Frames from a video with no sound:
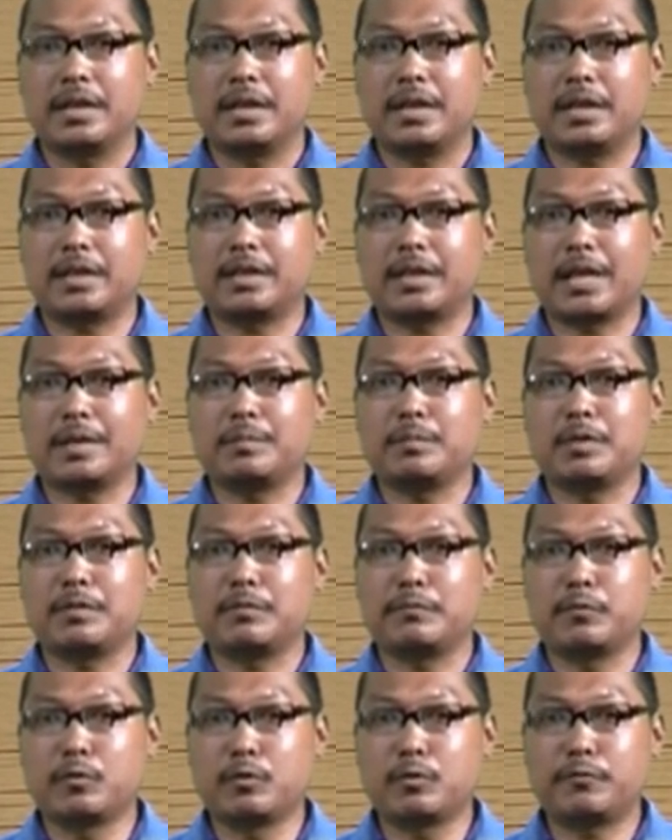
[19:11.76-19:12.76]
it can be
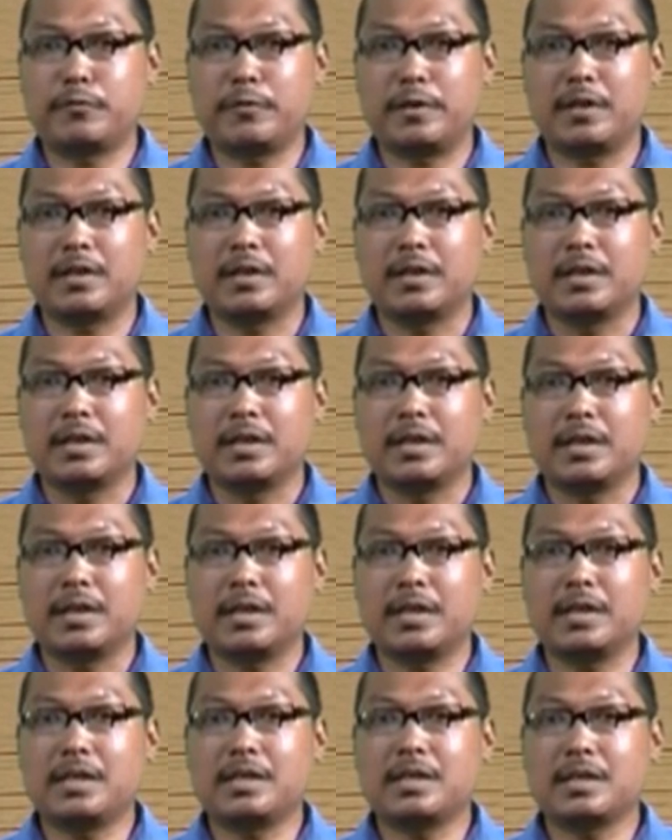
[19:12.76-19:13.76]
fulfilled
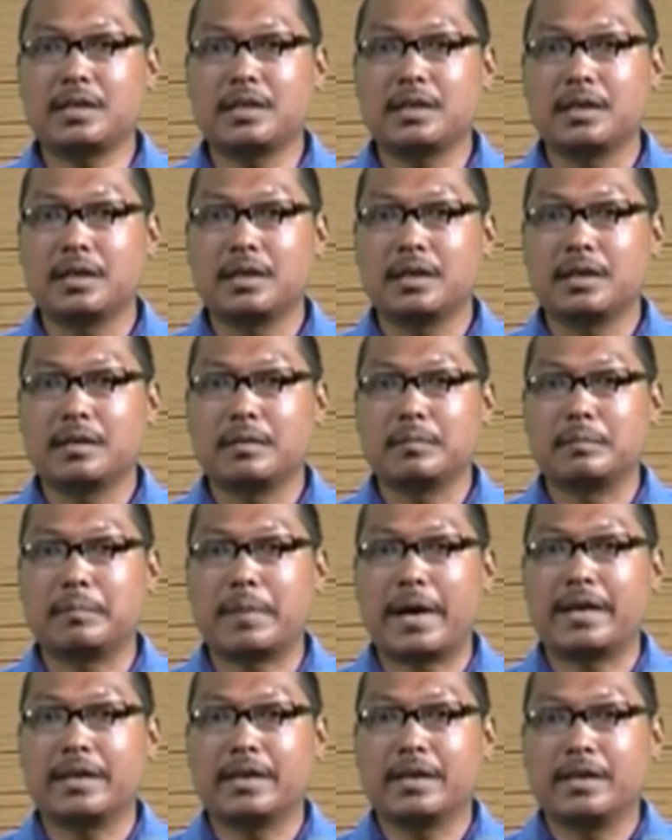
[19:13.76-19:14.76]
either
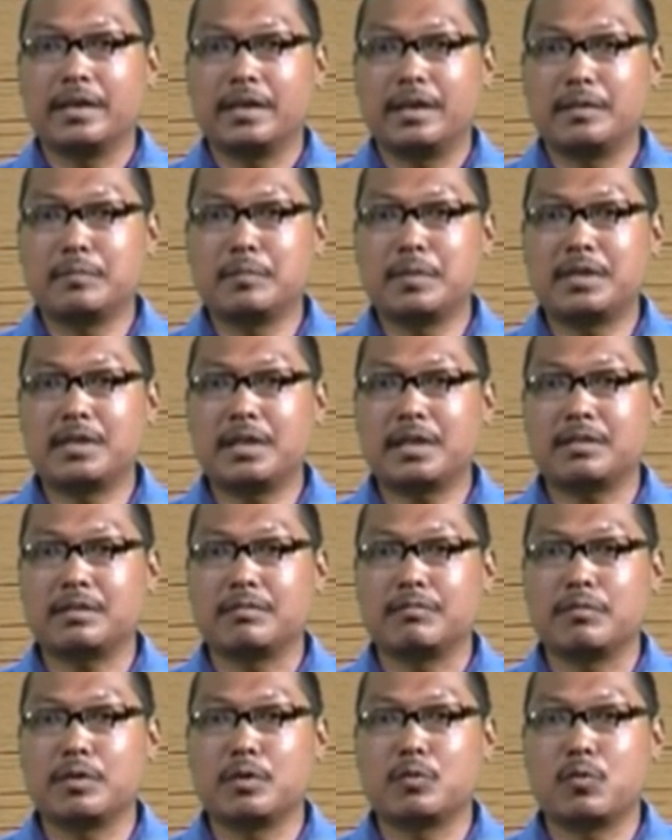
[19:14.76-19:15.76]
by immediate
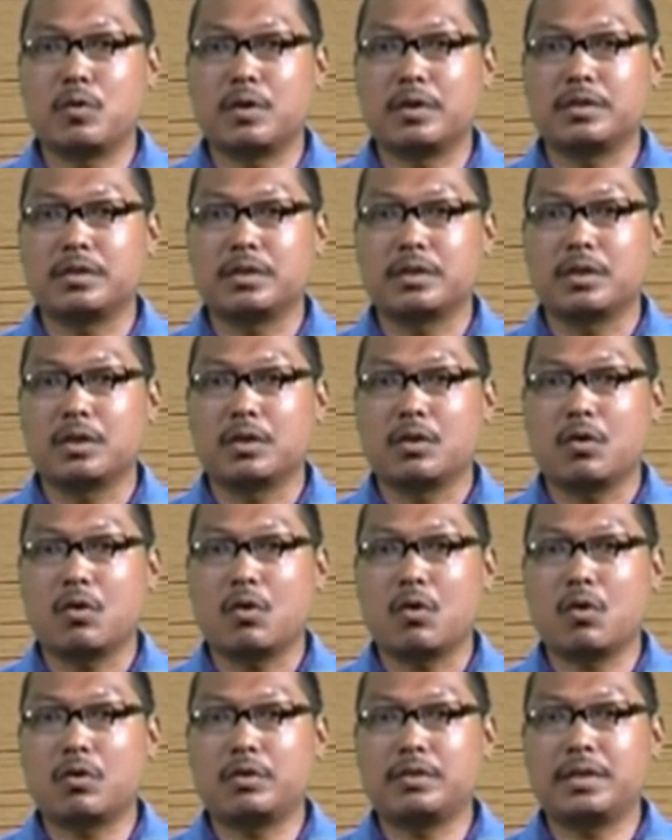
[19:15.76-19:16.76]
reward
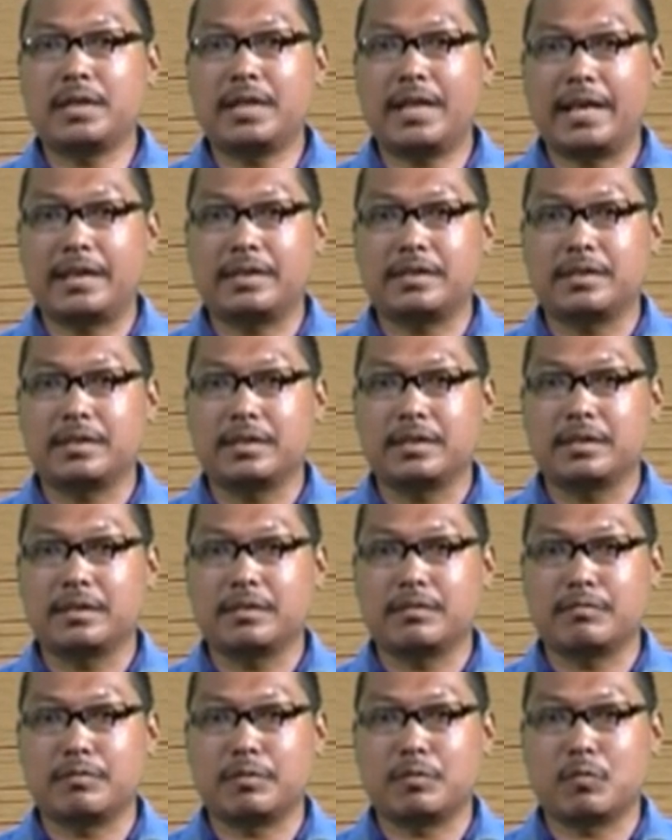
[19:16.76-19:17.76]
or delayed
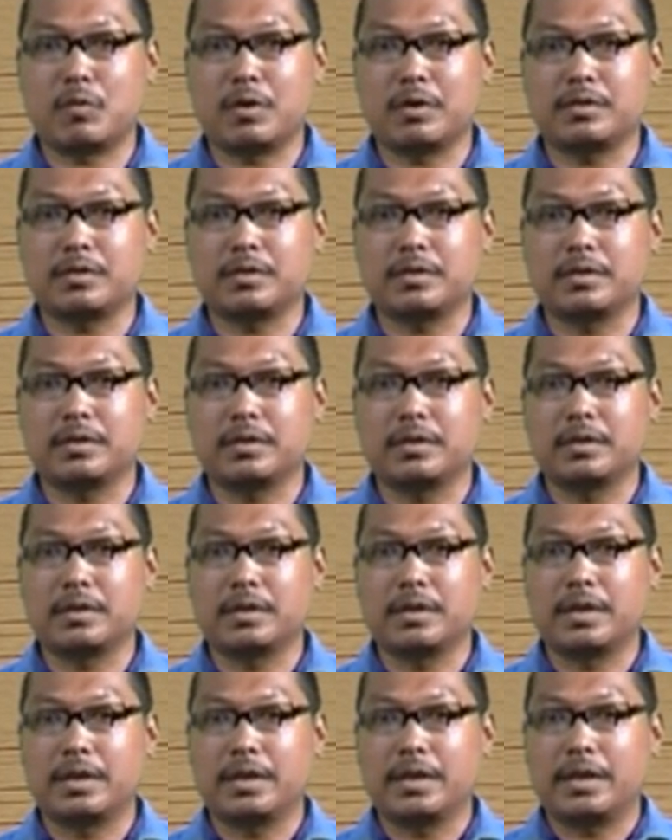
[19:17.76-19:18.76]
reward.
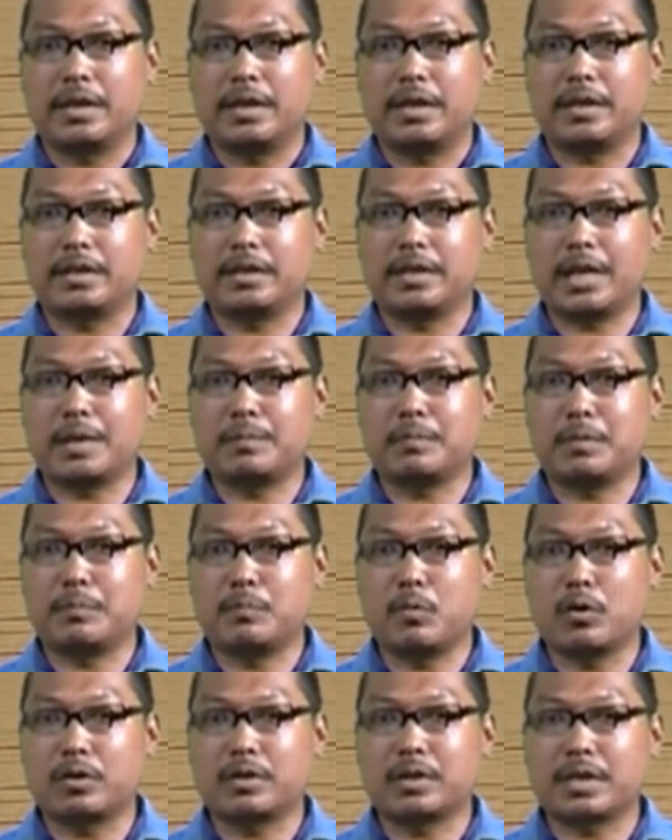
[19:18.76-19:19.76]
It can be
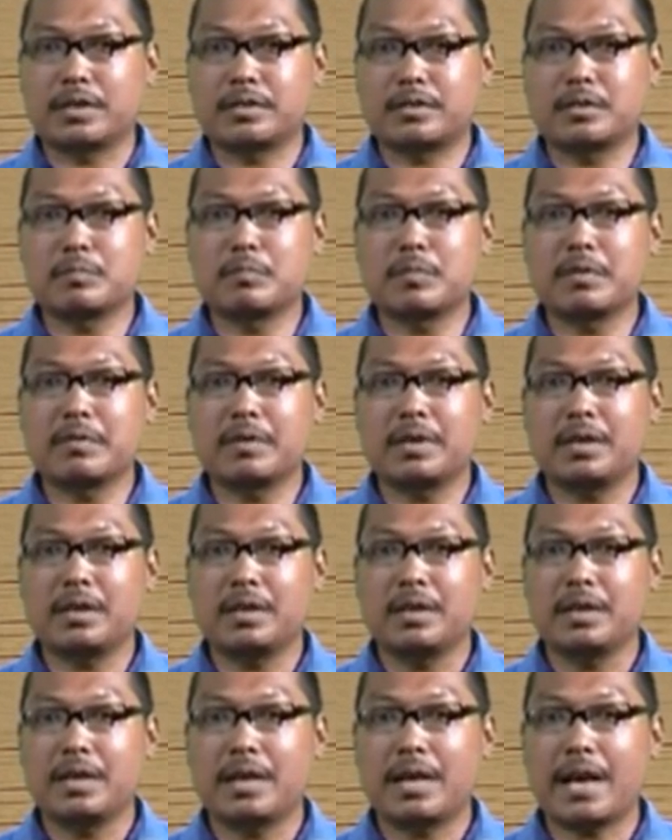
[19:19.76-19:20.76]
both customary
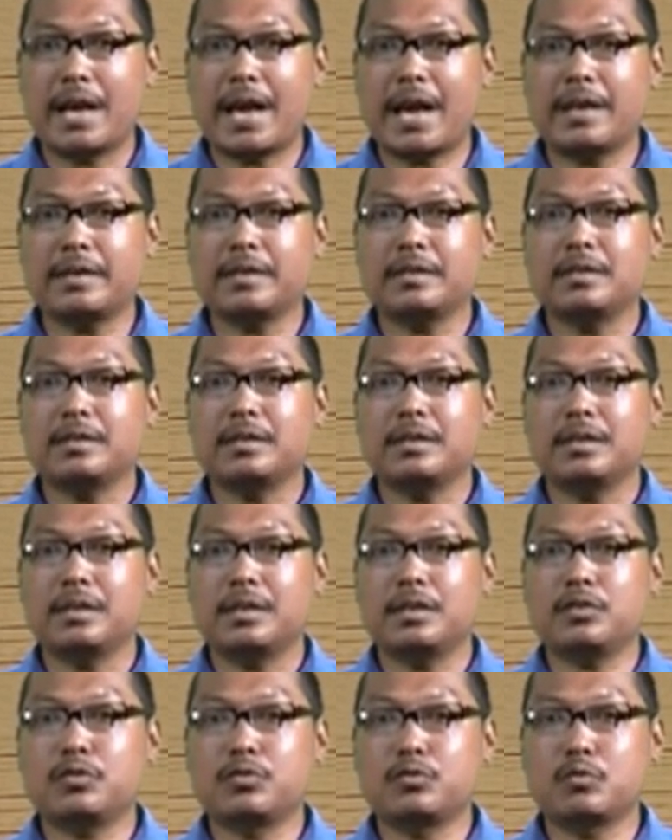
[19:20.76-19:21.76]
and
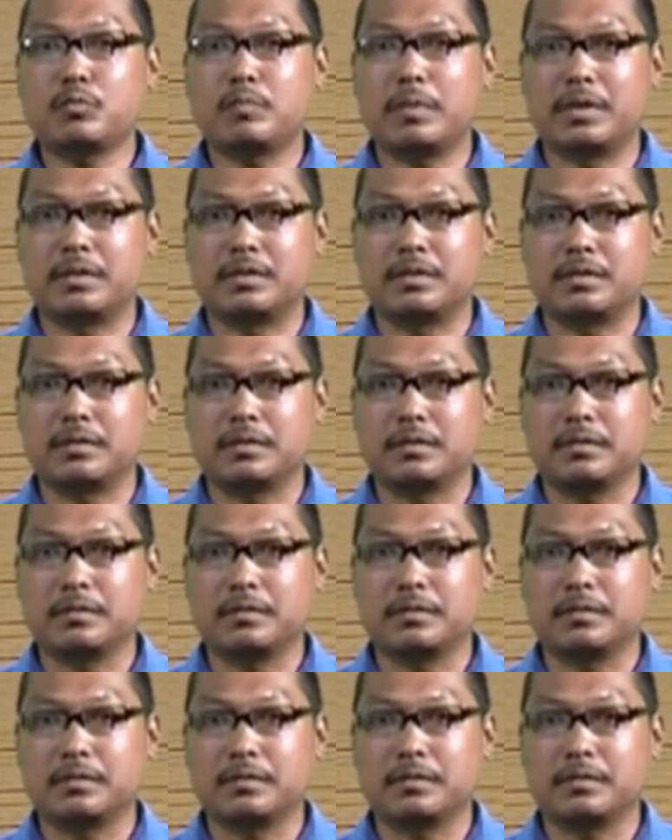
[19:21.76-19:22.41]
instrumental.